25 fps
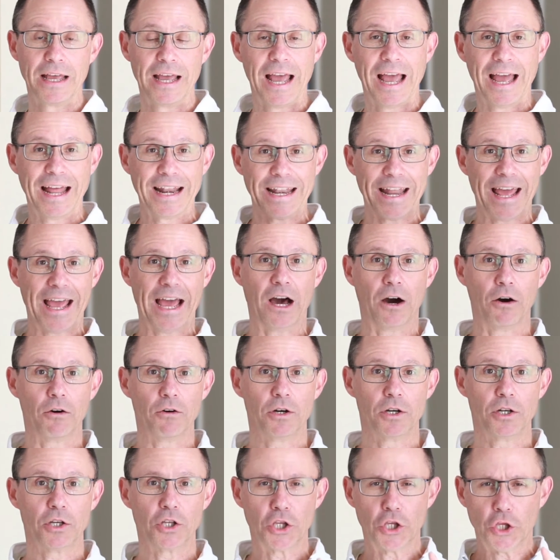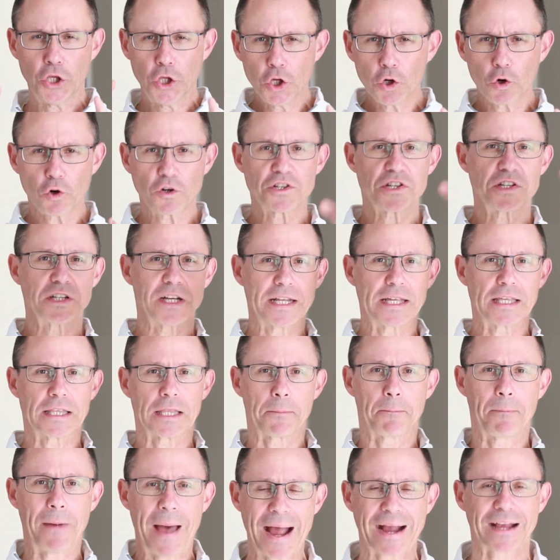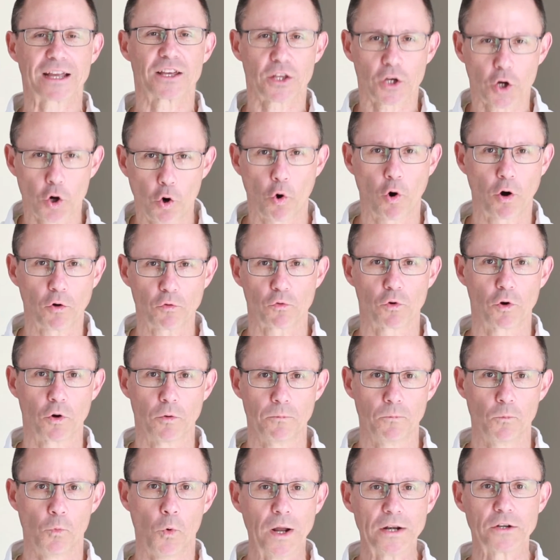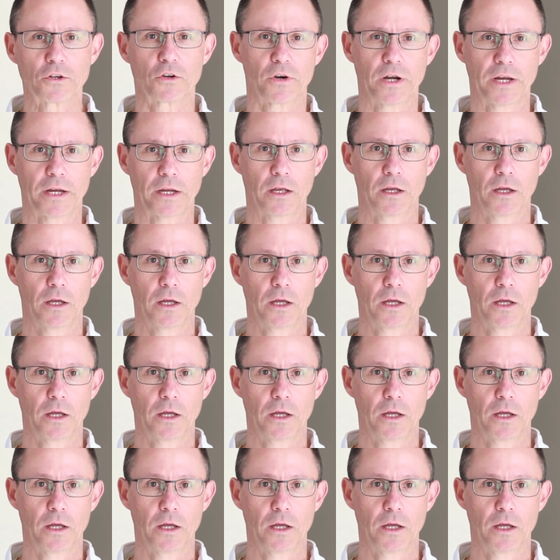And now you're sitting in the back of the courtroom wondering,